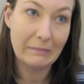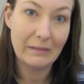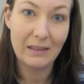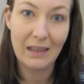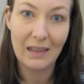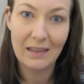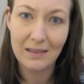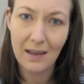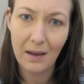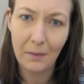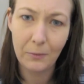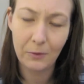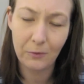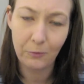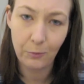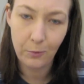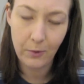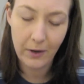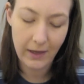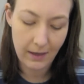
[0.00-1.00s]
the last couple
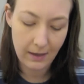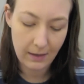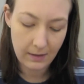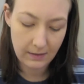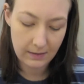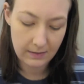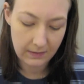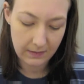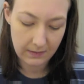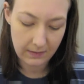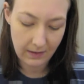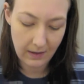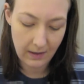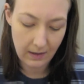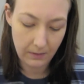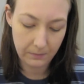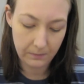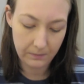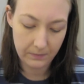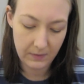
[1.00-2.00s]
of weeks.
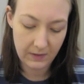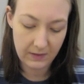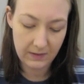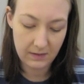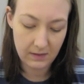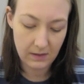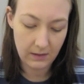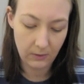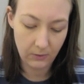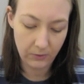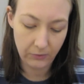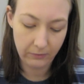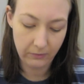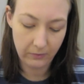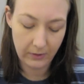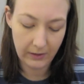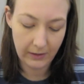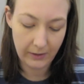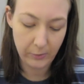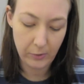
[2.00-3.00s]
This is going to look
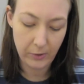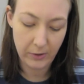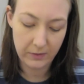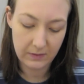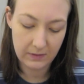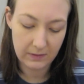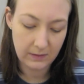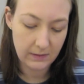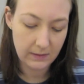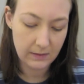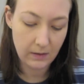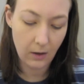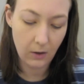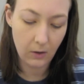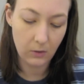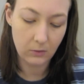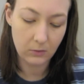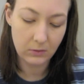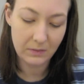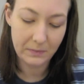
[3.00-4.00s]
really gross because it's
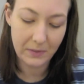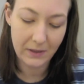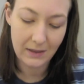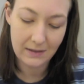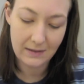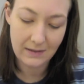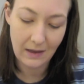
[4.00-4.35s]
old, but it's